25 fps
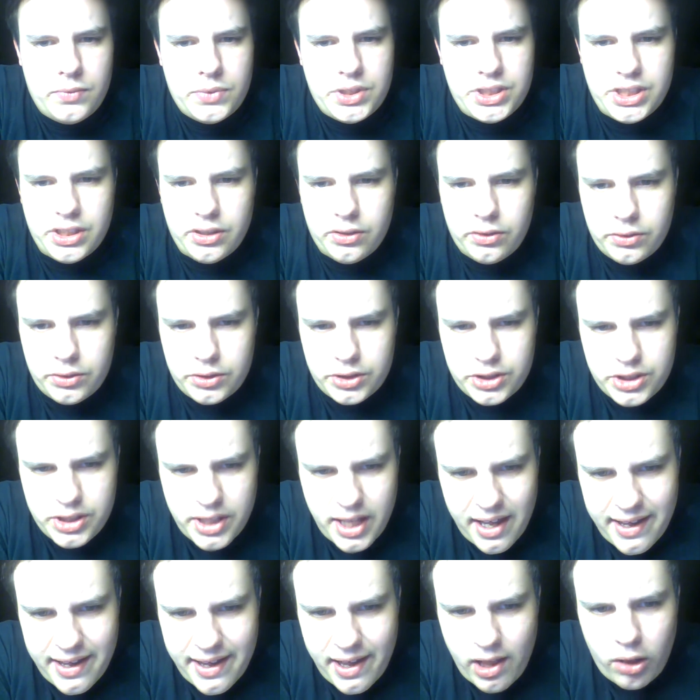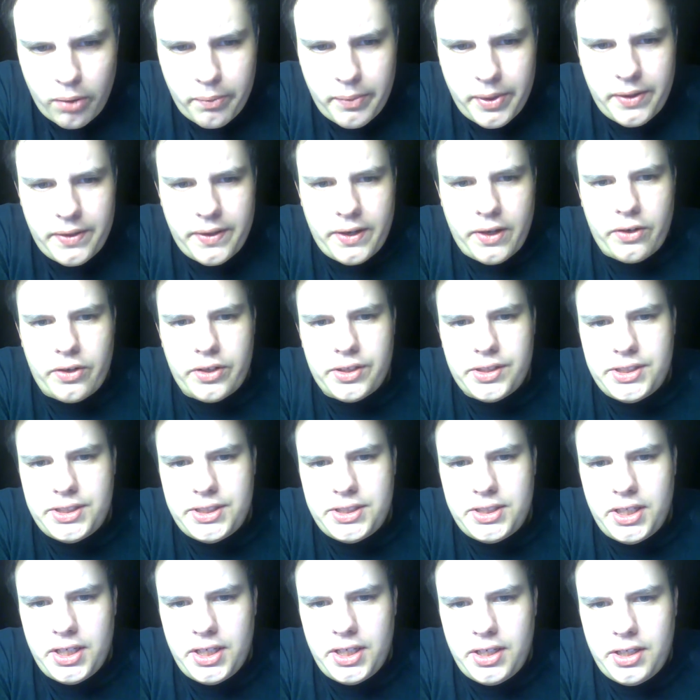still, there's that element there.
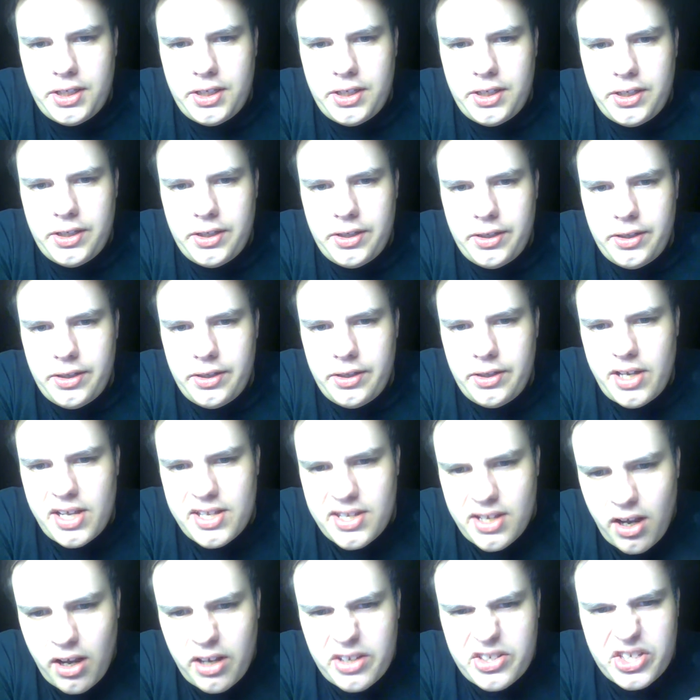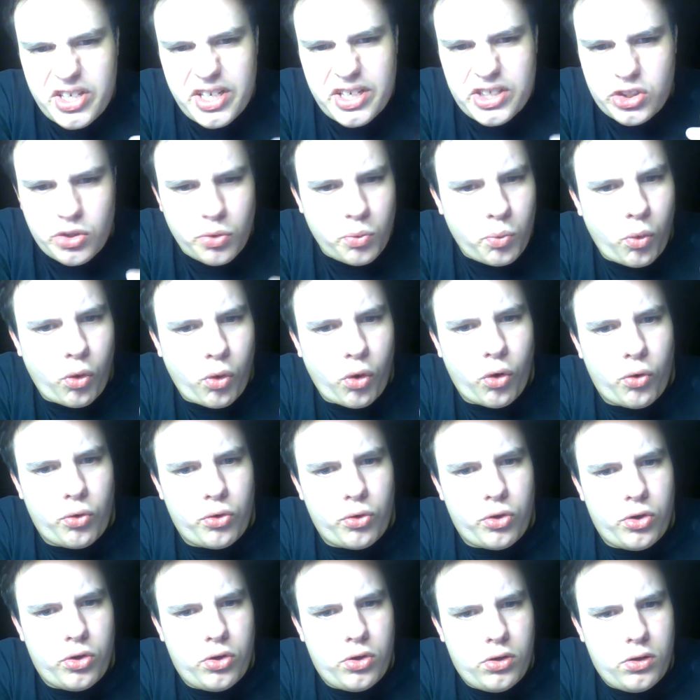It's like, it's us against the
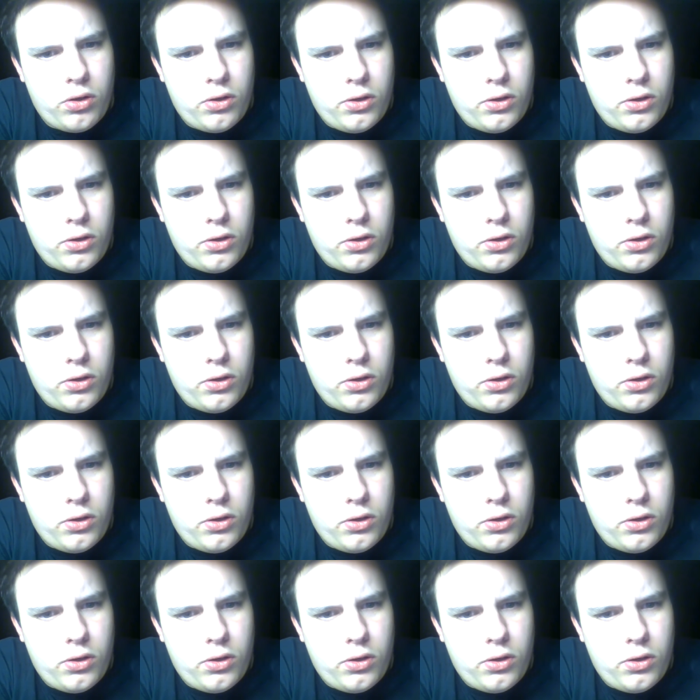world.